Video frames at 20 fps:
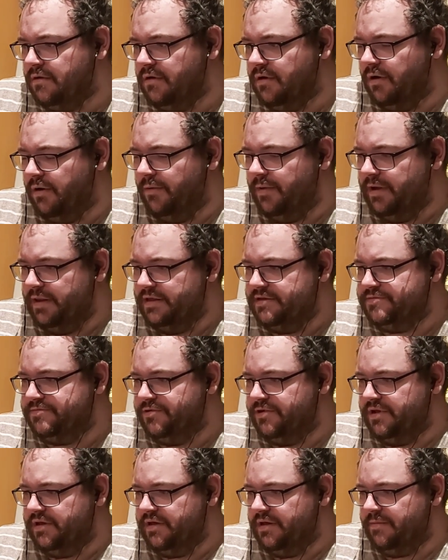Oh, wow, that's
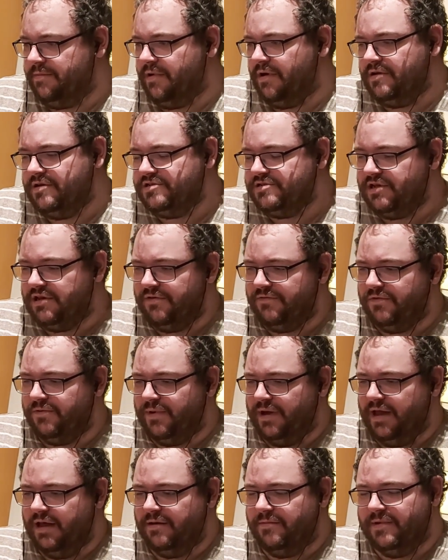pretty... Yeah. I just love the
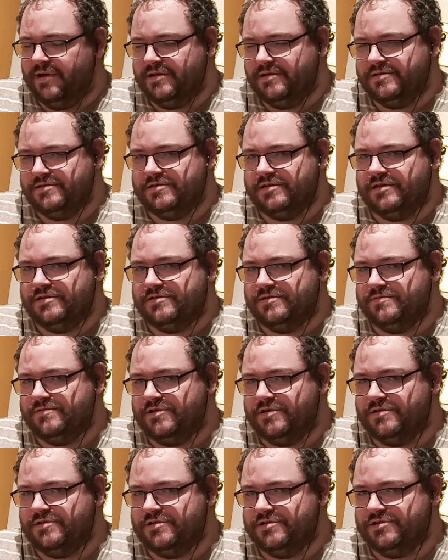way anime does that
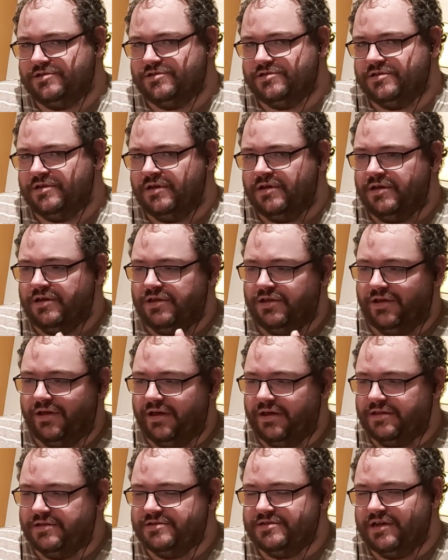sometimes. It just... You
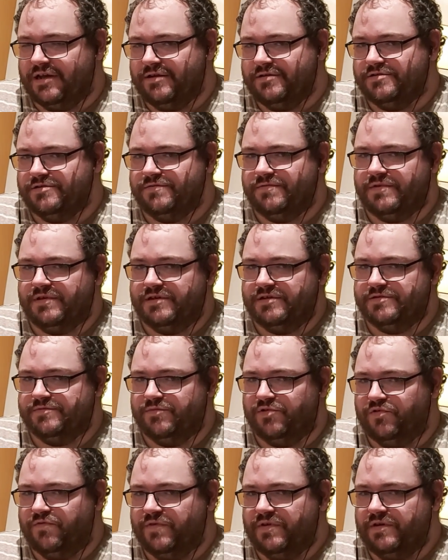hear the sounds of things
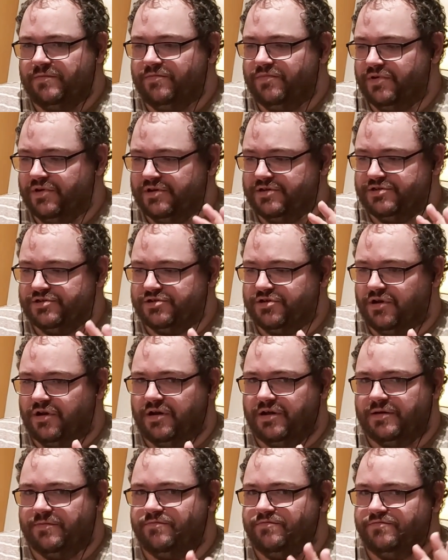moving, but it's just
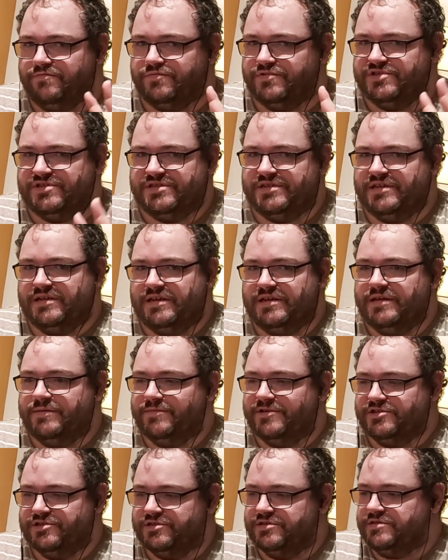got, like, still
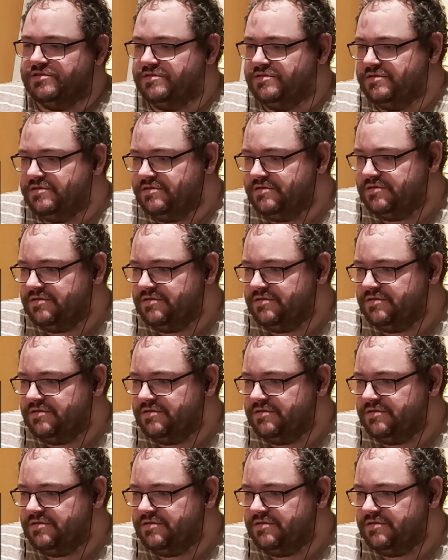images.